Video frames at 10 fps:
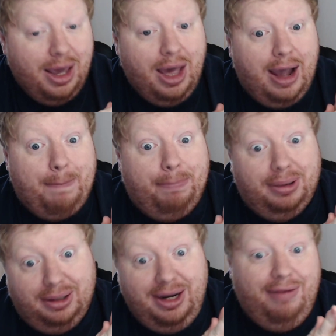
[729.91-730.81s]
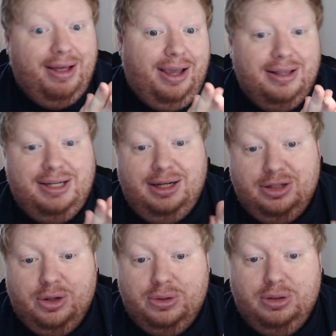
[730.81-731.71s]
I believe that canteen is
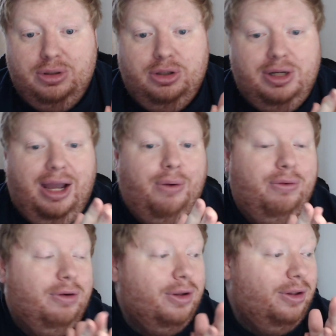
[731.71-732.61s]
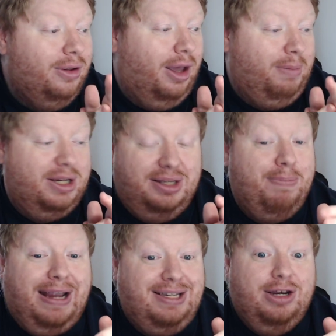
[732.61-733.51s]
also shut down because there's
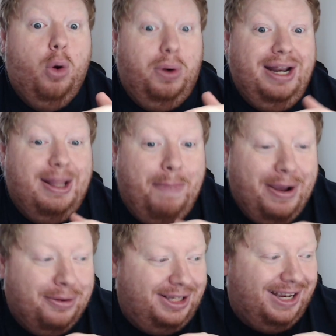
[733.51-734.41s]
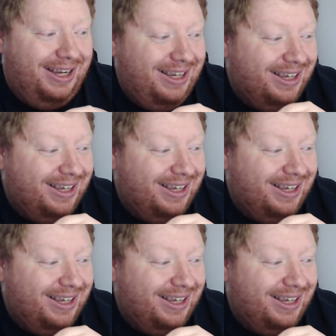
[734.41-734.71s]
basically no one in the building.